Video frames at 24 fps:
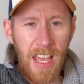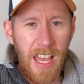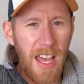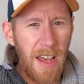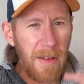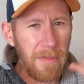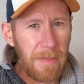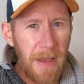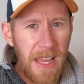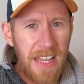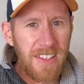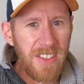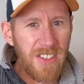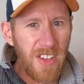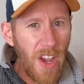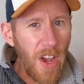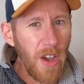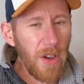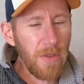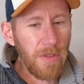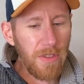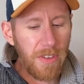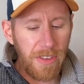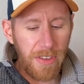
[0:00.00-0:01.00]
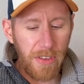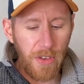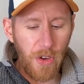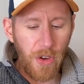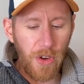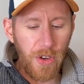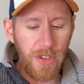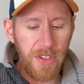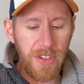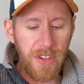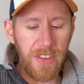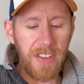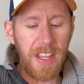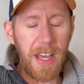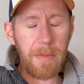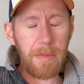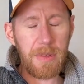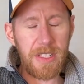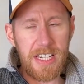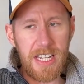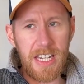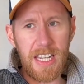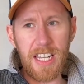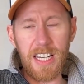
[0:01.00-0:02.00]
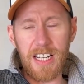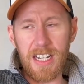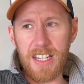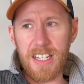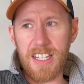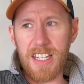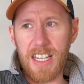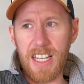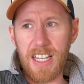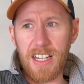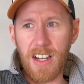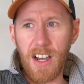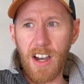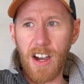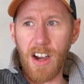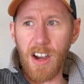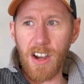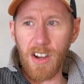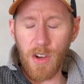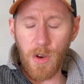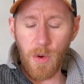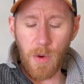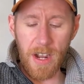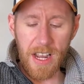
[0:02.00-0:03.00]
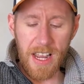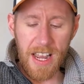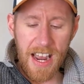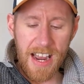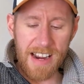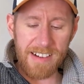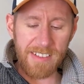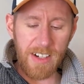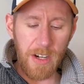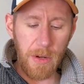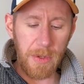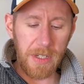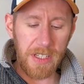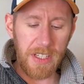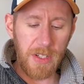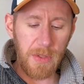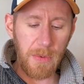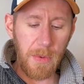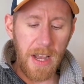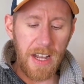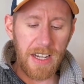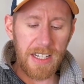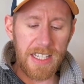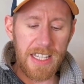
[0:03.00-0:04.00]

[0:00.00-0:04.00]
And Ben's own thoughts on that particular scene are quite harrowing as well.